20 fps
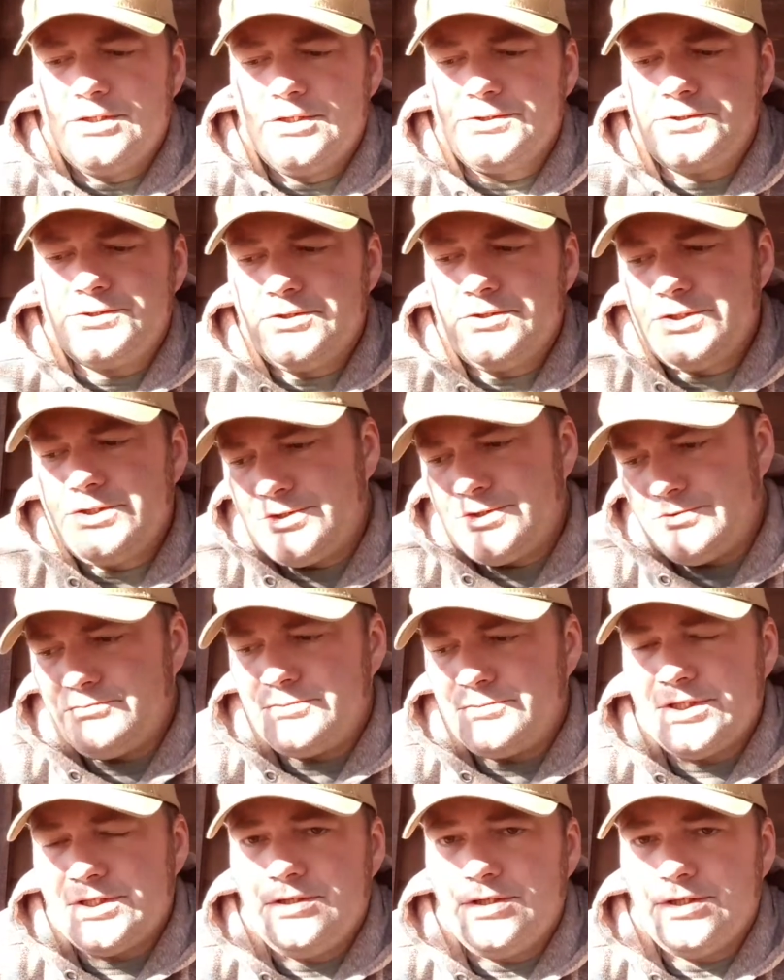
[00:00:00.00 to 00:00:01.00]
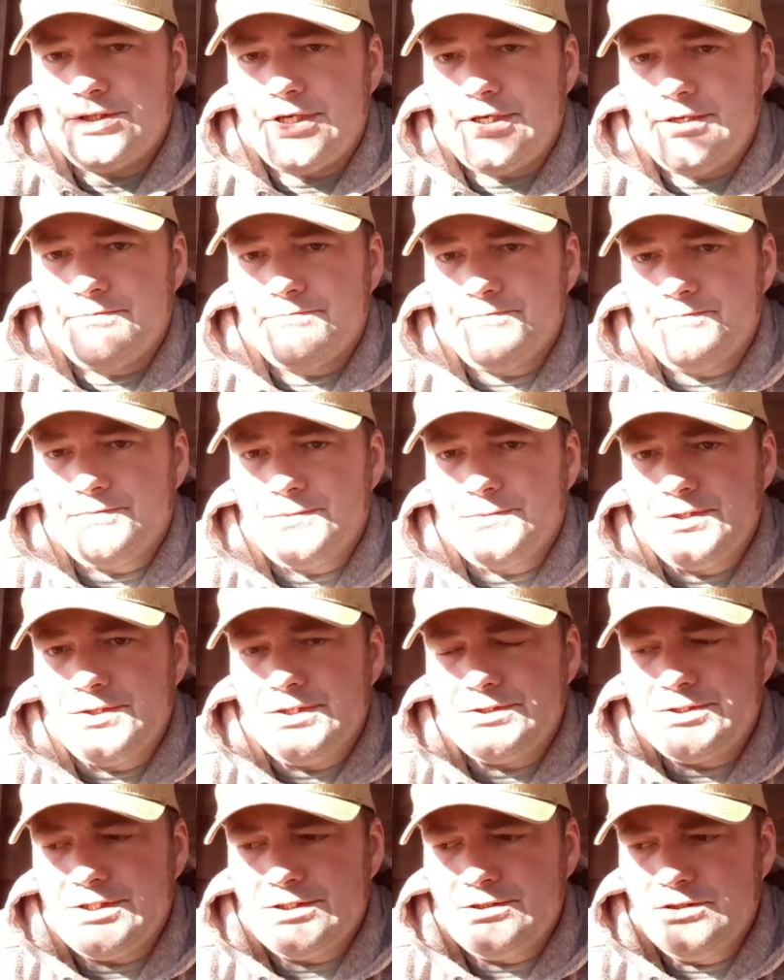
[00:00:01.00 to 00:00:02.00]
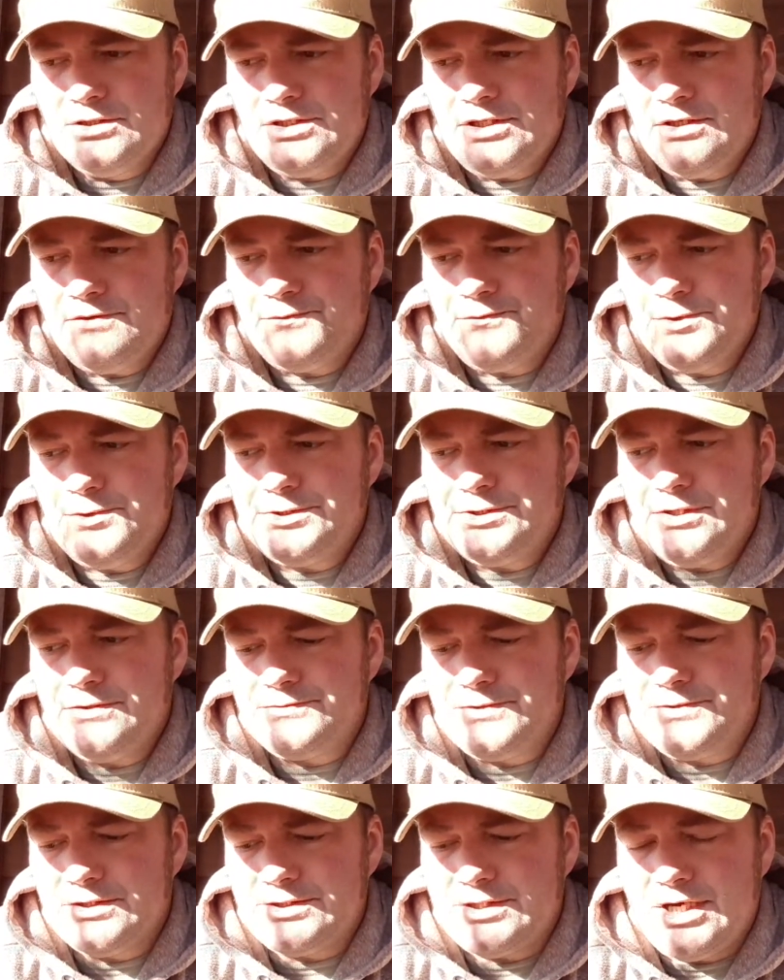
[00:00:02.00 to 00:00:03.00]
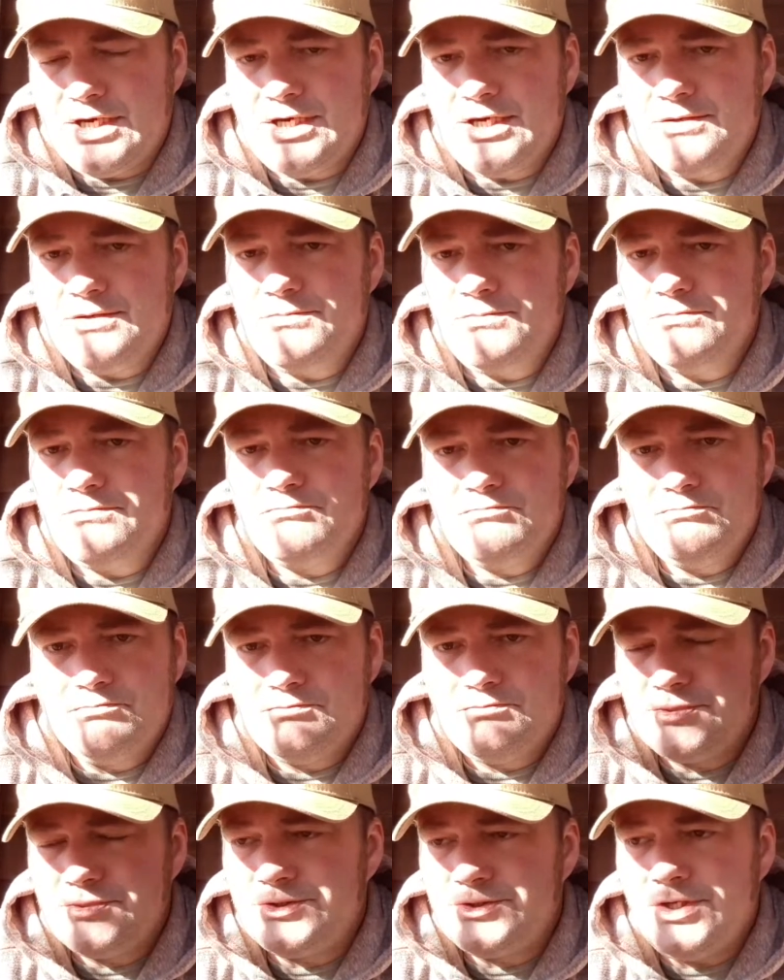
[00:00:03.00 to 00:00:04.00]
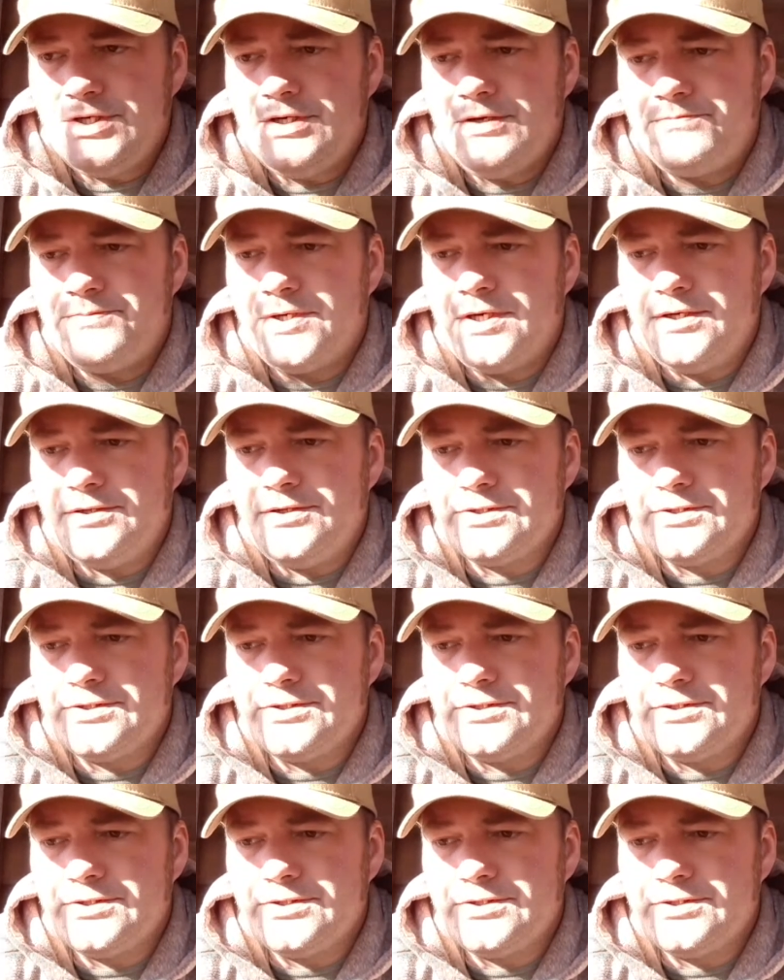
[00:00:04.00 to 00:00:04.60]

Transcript: So just take a look at it. All right, take a look at it for yourself. Take time, study up on it.